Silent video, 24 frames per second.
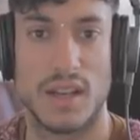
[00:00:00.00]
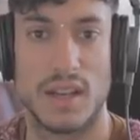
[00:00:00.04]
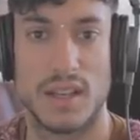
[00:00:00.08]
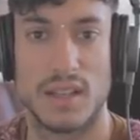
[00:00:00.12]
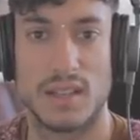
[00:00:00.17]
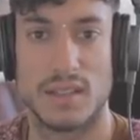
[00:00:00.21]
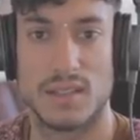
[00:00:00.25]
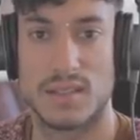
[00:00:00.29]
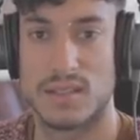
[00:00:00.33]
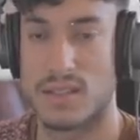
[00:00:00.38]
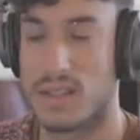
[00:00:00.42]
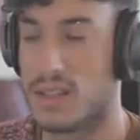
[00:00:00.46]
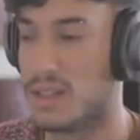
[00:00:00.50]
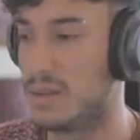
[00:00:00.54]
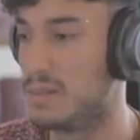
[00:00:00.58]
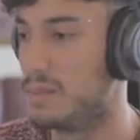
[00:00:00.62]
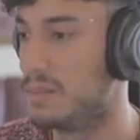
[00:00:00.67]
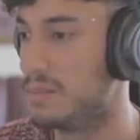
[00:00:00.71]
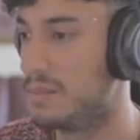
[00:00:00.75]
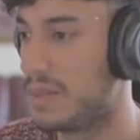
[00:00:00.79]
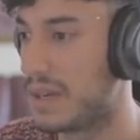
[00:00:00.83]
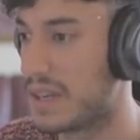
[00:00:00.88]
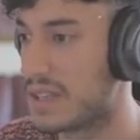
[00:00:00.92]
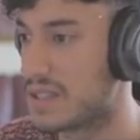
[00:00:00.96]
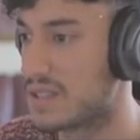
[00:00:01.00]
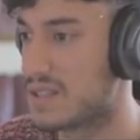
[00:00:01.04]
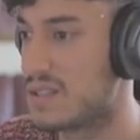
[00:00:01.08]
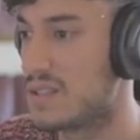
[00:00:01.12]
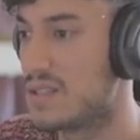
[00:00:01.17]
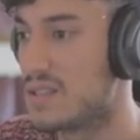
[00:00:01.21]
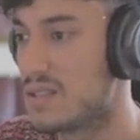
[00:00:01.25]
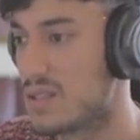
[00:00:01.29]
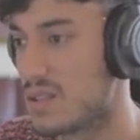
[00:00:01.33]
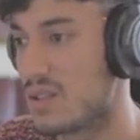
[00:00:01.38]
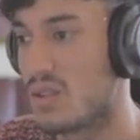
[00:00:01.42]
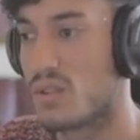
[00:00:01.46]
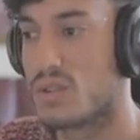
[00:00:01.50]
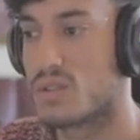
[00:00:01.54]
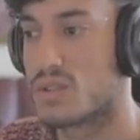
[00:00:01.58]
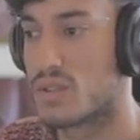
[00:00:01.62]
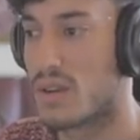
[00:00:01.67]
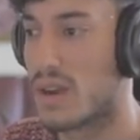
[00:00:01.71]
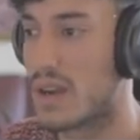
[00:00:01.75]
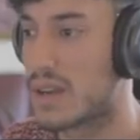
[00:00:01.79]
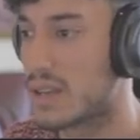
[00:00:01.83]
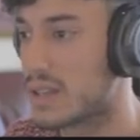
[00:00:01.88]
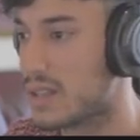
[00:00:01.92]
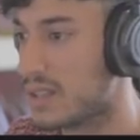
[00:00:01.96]
and um, bite to your
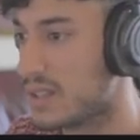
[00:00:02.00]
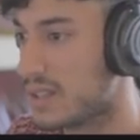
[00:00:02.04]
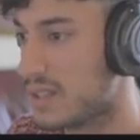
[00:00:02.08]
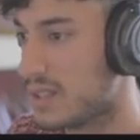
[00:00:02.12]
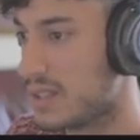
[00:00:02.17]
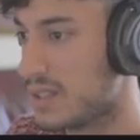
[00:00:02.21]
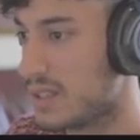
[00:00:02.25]
track.